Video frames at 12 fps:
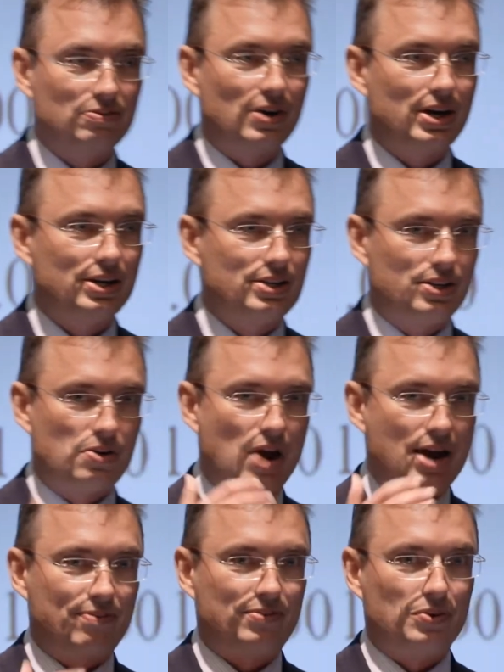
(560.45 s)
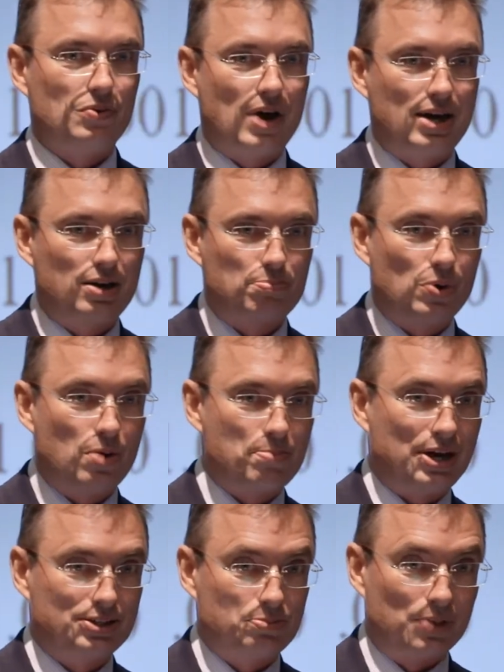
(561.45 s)
right, you have to add up all
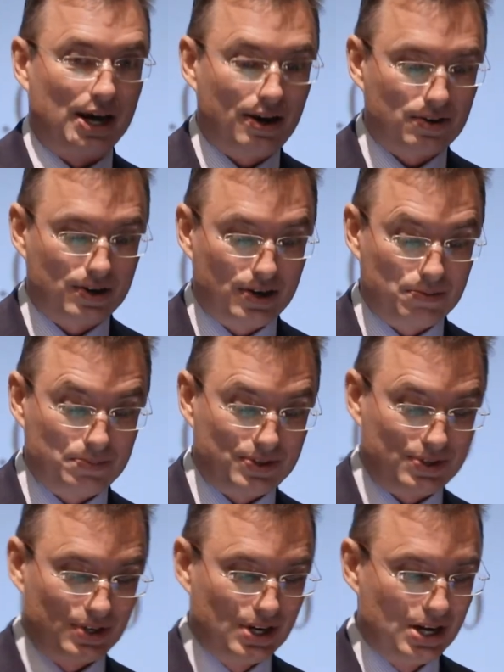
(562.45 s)
possible outcomes,